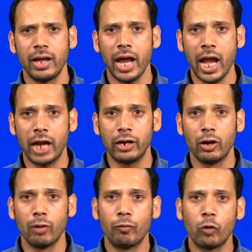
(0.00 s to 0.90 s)
and
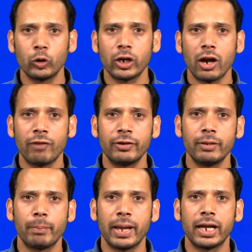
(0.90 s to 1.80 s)
photographed
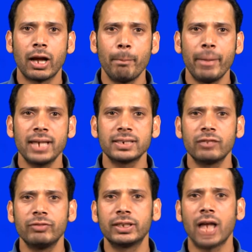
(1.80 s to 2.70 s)
by
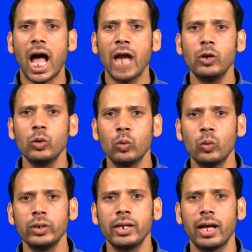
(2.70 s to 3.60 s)
comparison with
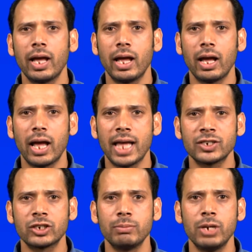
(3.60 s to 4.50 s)
unknown
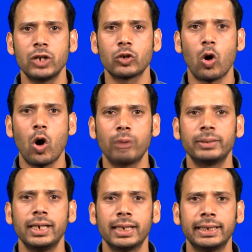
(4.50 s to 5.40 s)
estimate of
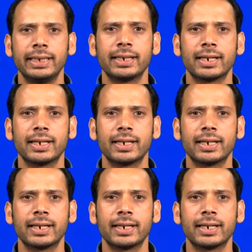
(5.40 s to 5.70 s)
the ethylene